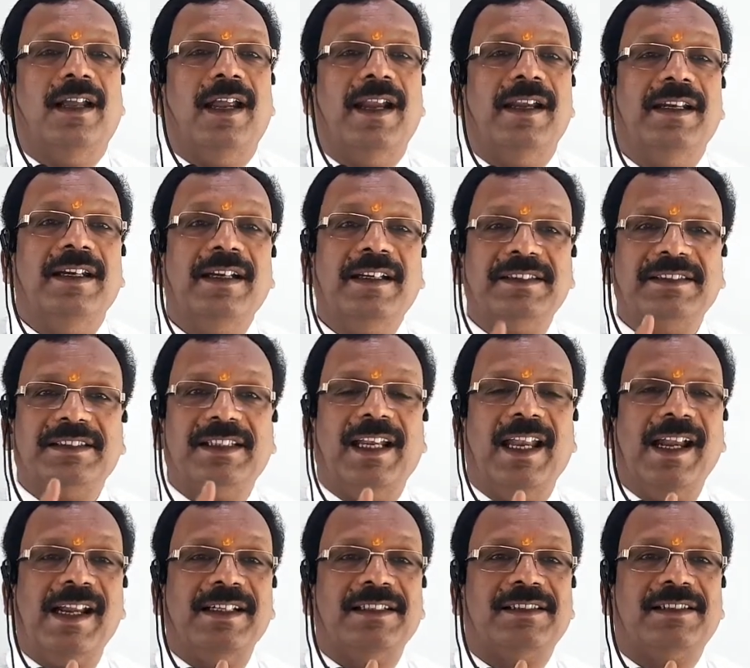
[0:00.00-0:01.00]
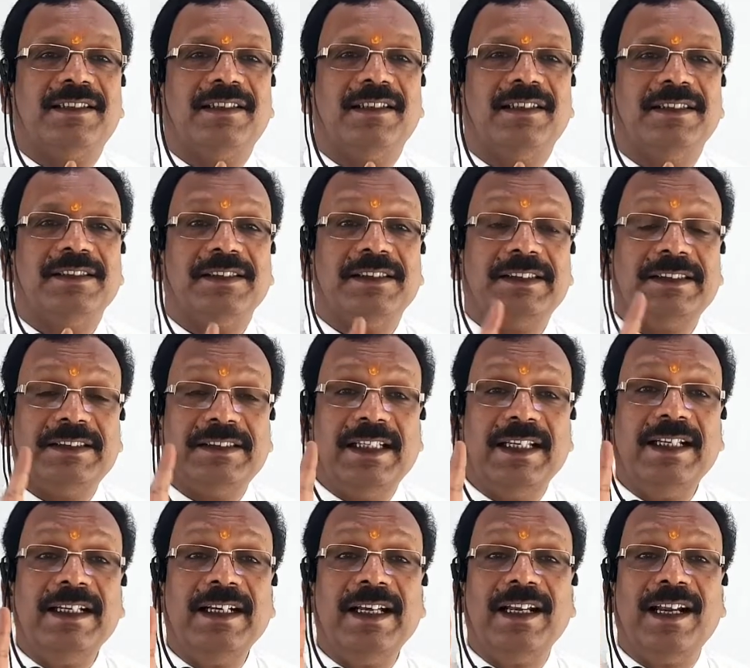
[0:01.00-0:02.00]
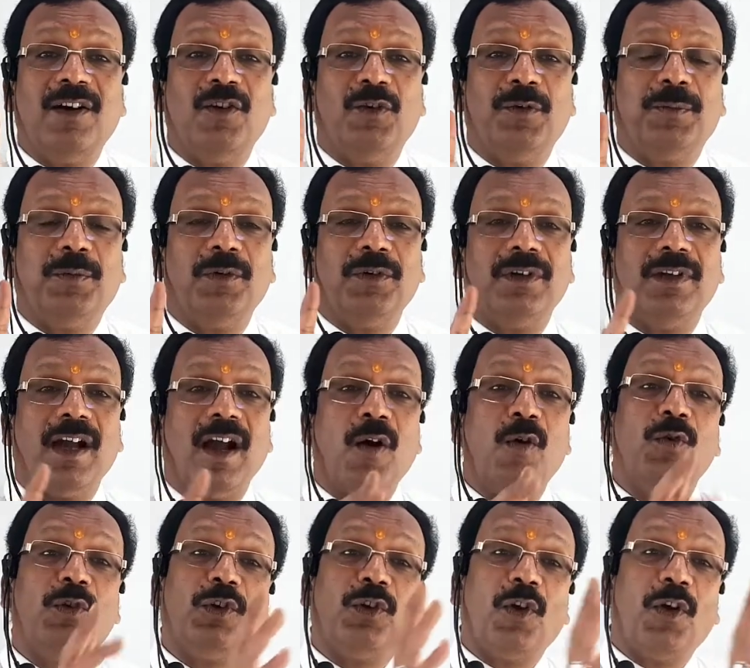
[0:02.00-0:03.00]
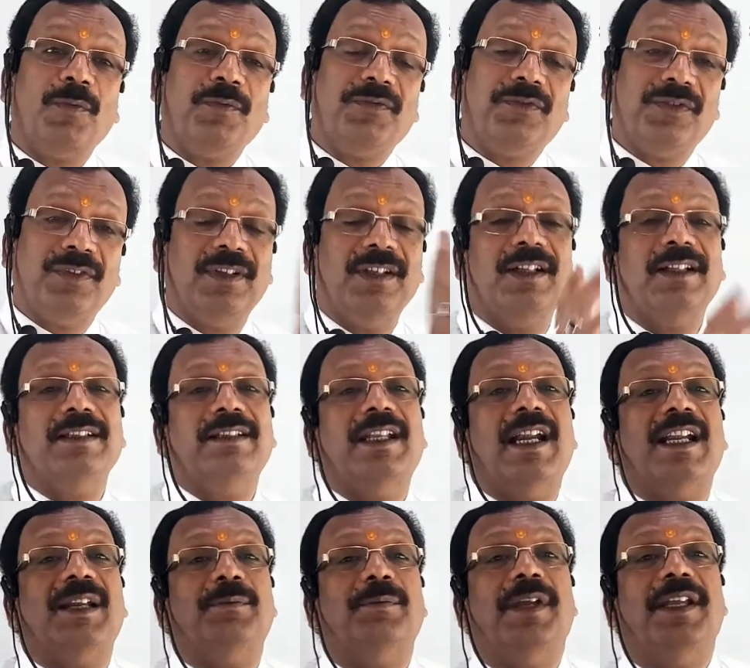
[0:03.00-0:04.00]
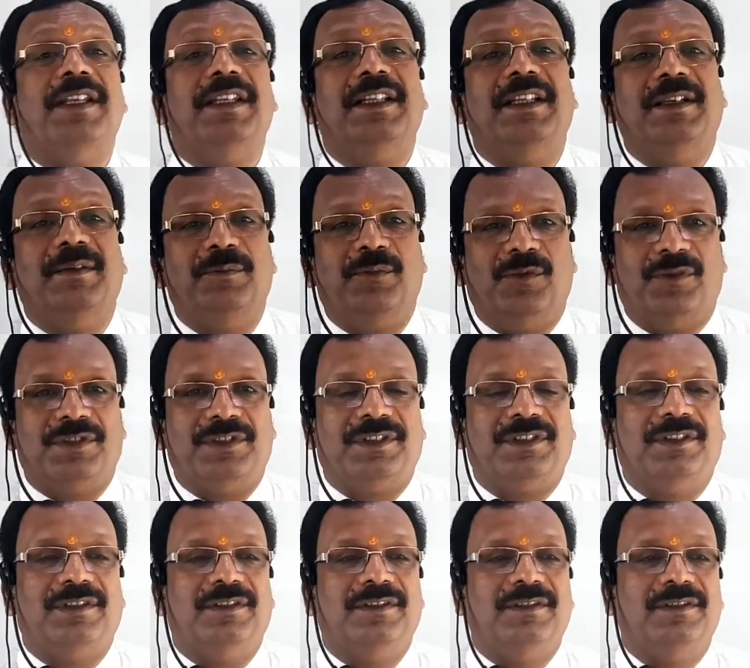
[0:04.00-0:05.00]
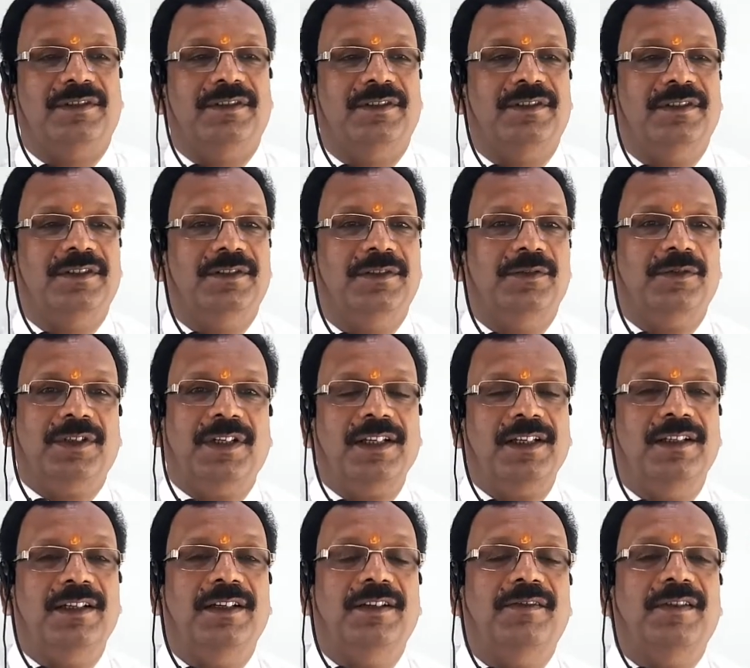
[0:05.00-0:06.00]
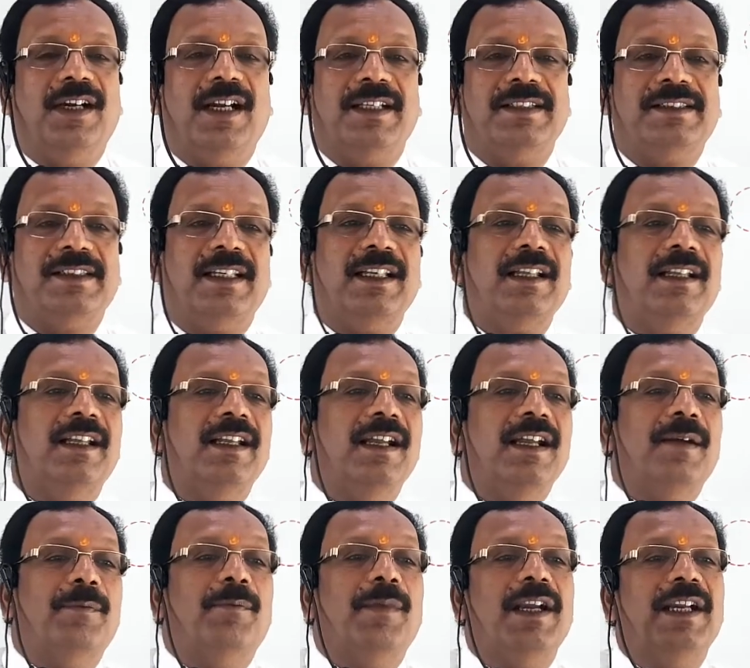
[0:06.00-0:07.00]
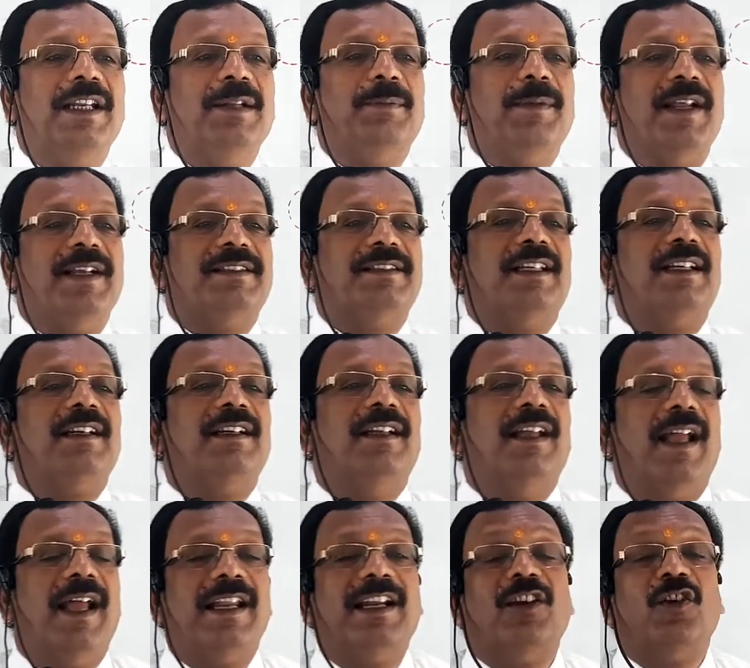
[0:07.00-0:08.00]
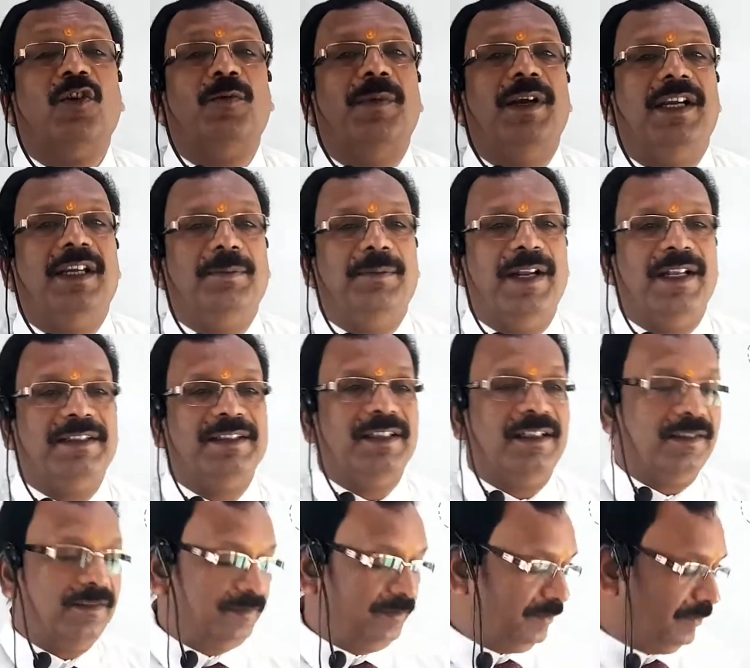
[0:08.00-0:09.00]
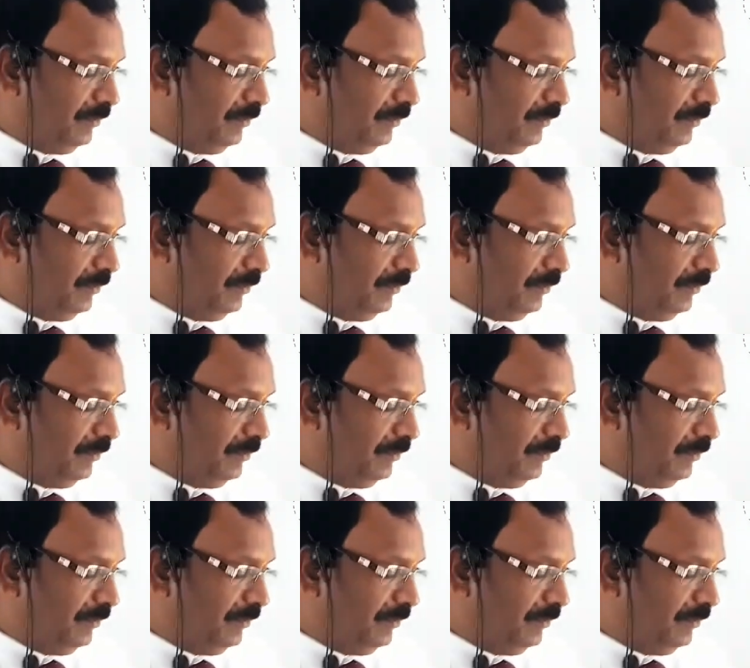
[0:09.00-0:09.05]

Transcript: and it selects single output out of that many inputs. Okay, what I say, multiplexer, analog multiplexer.